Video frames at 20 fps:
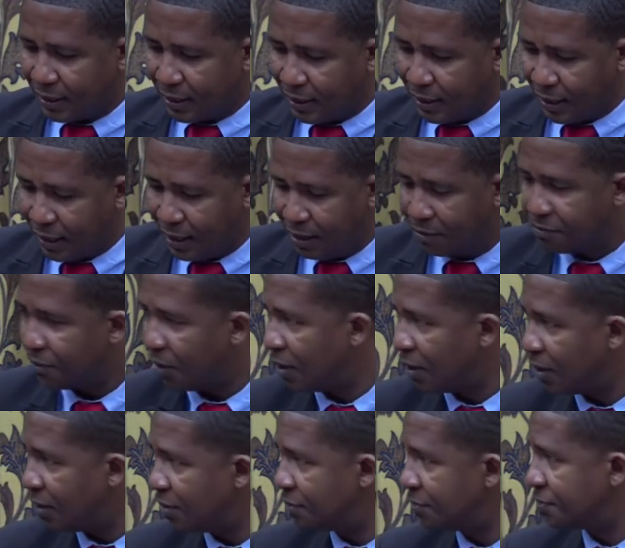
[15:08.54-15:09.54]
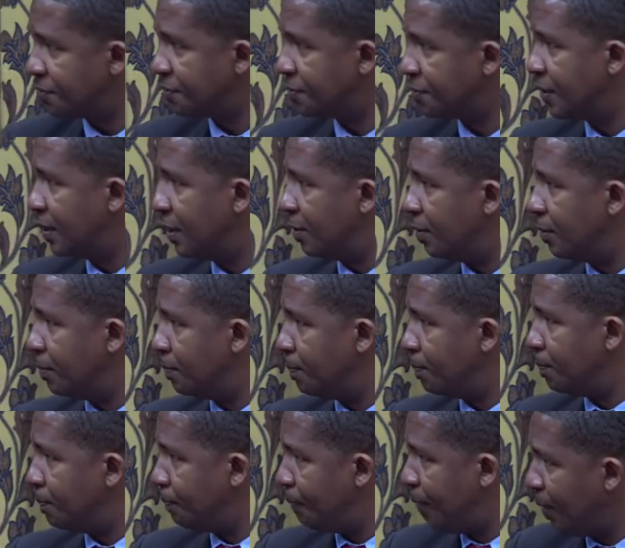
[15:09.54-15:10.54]
involve
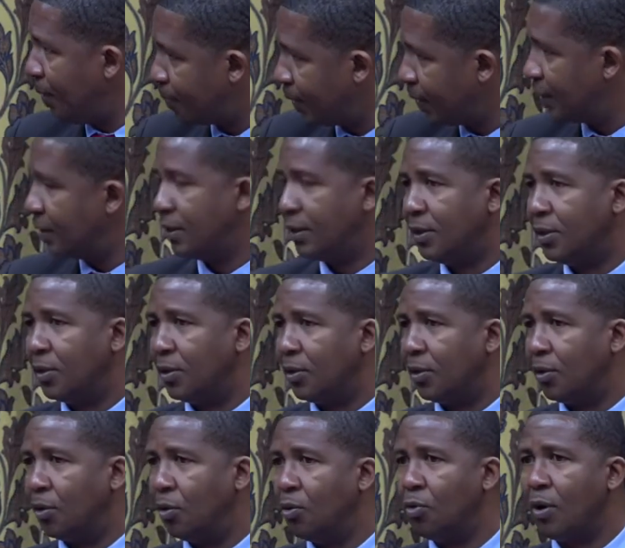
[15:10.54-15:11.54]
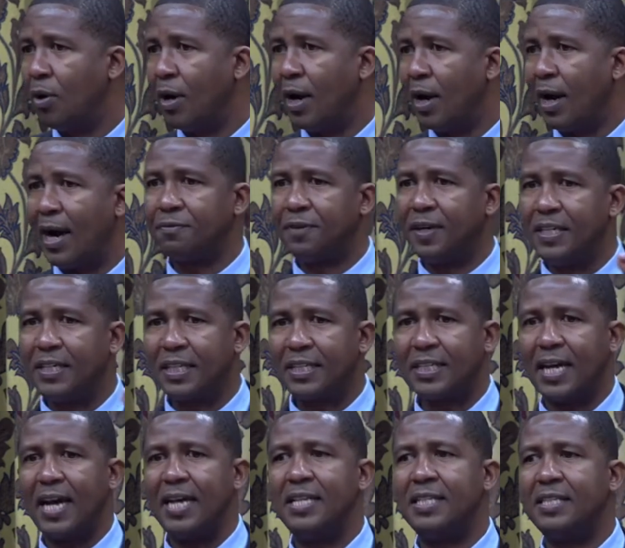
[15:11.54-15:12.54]
people who are
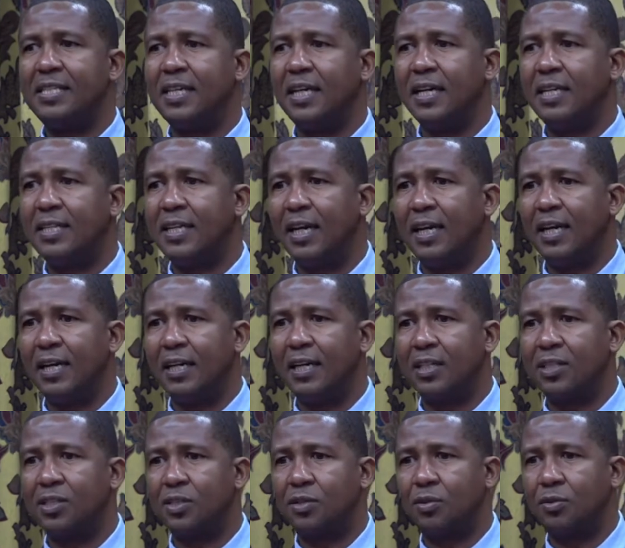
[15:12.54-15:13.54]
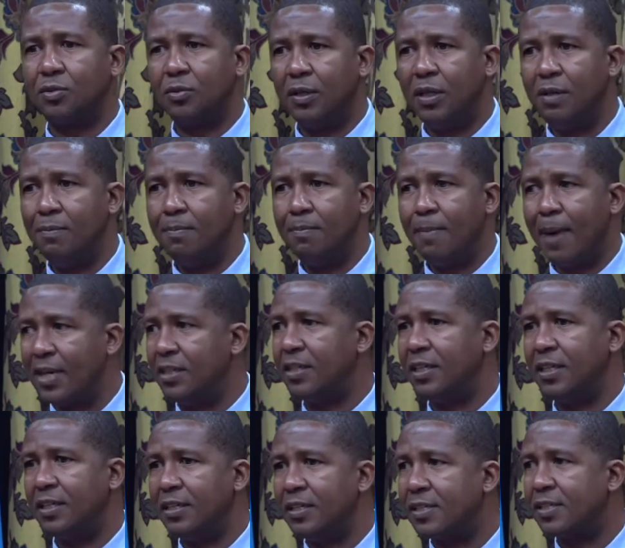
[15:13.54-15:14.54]
fantasizing and telling us to imagine
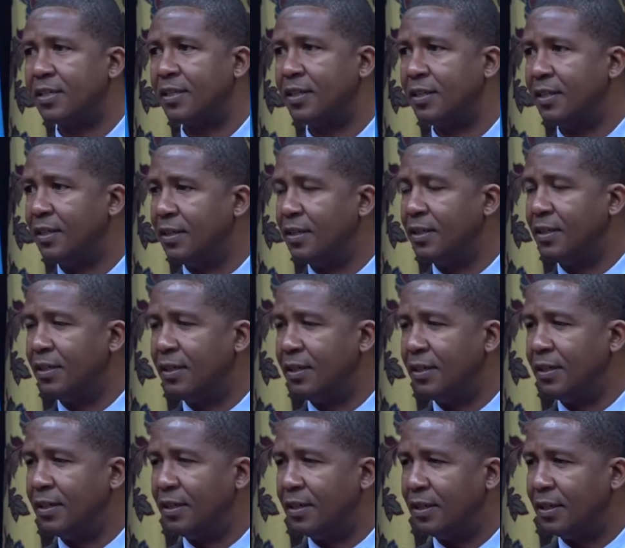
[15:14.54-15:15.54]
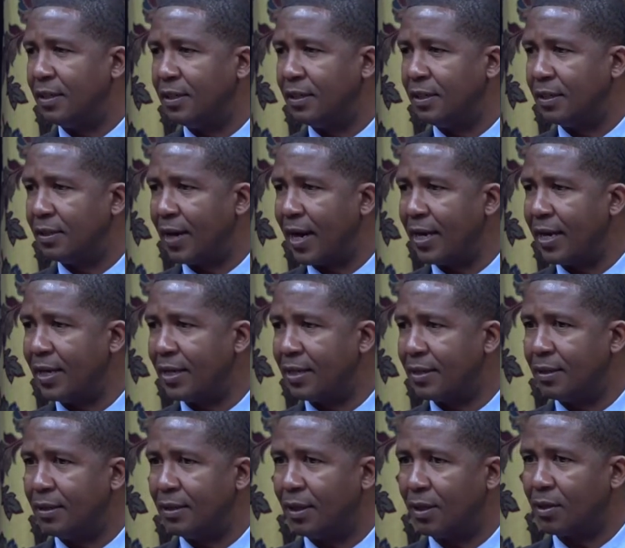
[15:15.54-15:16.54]
things, right?
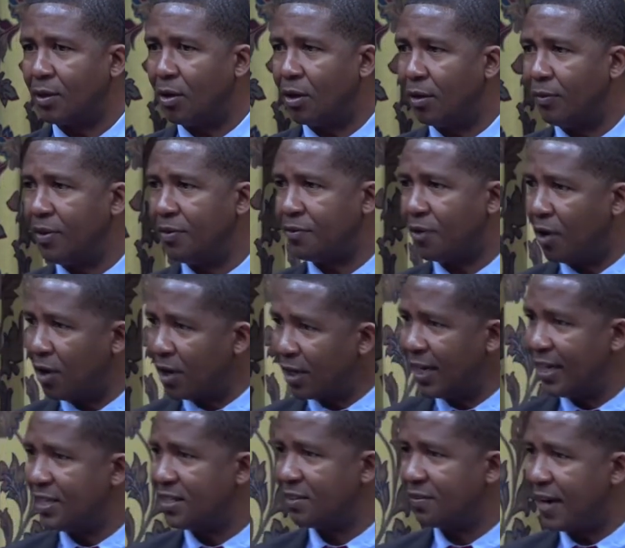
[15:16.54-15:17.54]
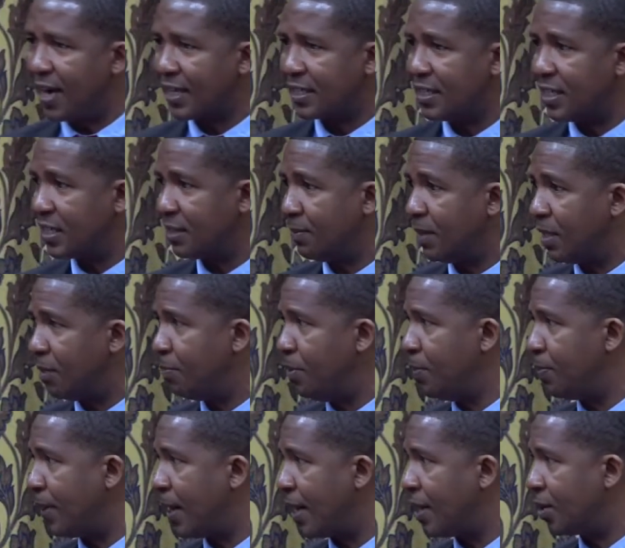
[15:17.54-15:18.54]
With all kinds of accents. Some of the
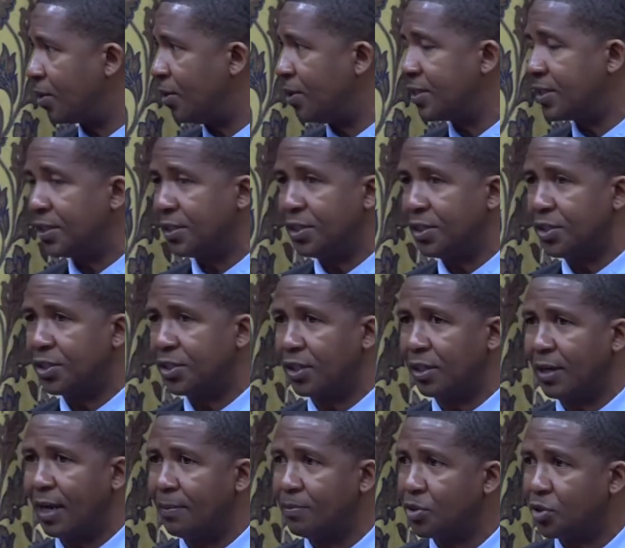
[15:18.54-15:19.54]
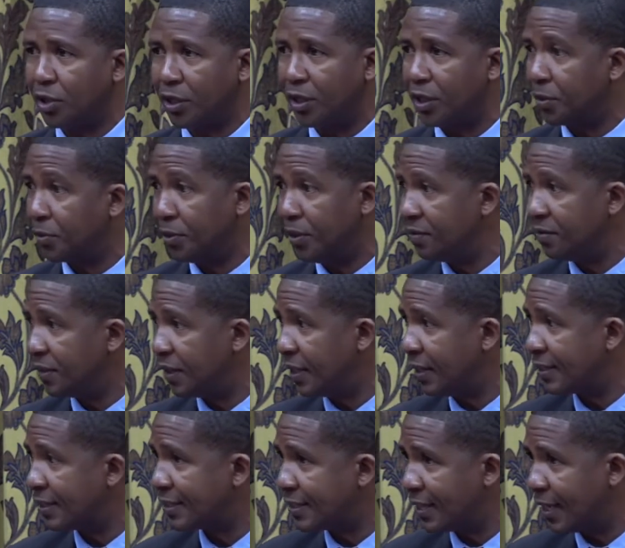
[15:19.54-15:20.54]
people at the consultation, I'm sure they couldn't even
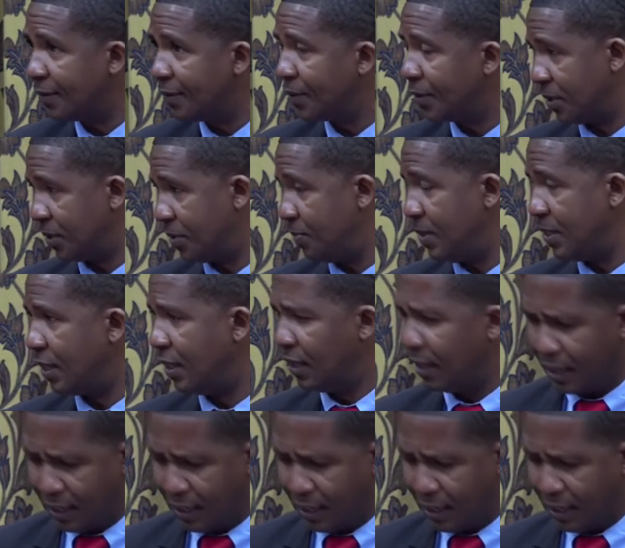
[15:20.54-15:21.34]
understand what was being said.